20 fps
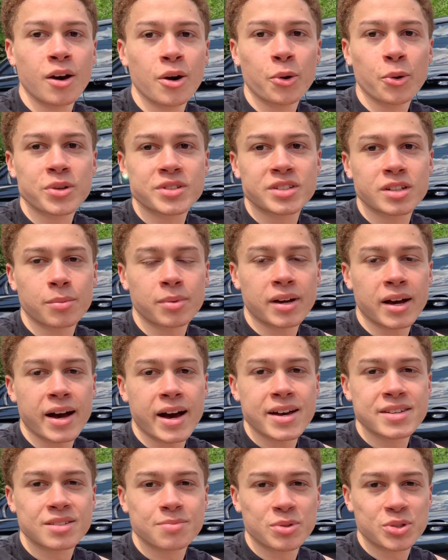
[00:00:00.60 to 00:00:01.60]
What's up
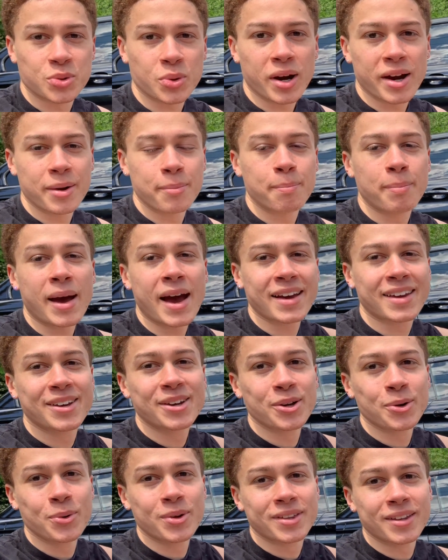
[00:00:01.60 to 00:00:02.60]
guys, Matwire back
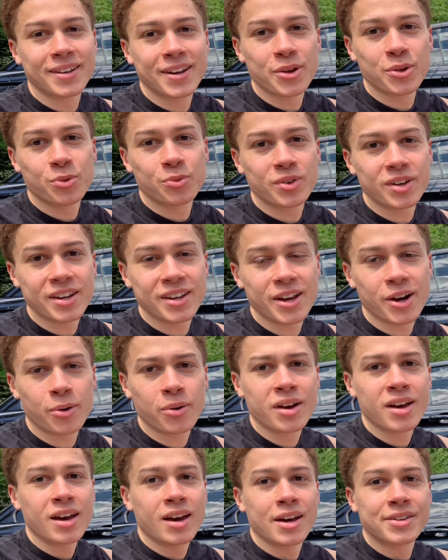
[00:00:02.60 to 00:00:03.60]
here with another video,
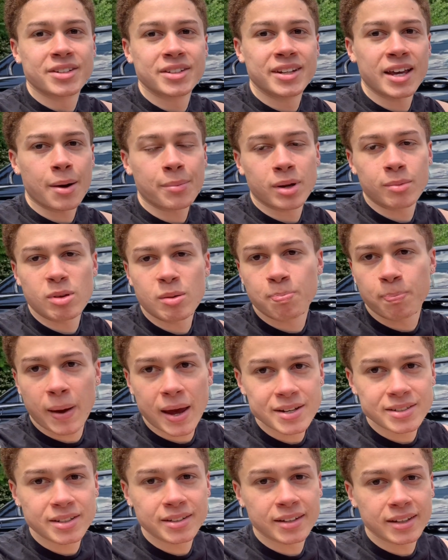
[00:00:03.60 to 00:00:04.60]
and today I'm going to be
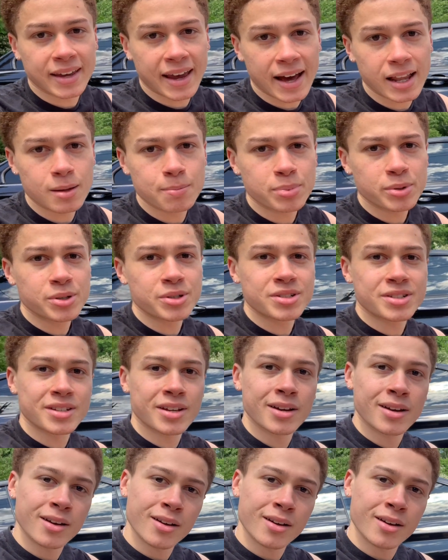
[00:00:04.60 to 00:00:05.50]
painting the calipers